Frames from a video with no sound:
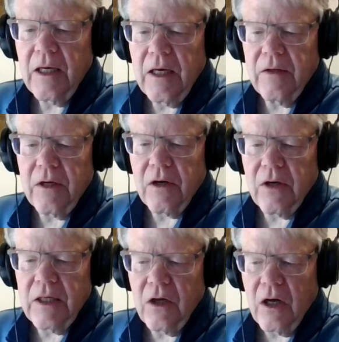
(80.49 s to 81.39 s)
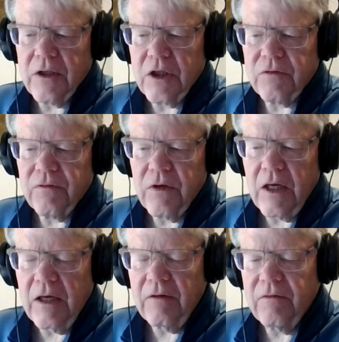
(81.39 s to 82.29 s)
and there he lodges for
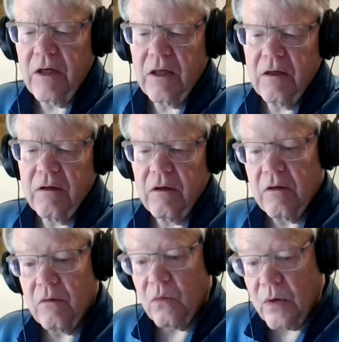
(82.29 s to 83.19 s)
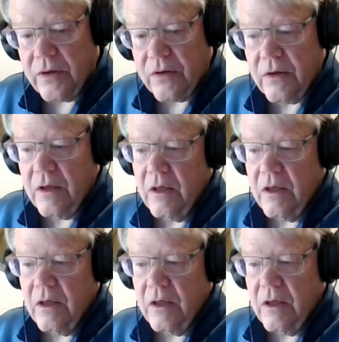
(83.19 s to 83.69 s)
the evening with,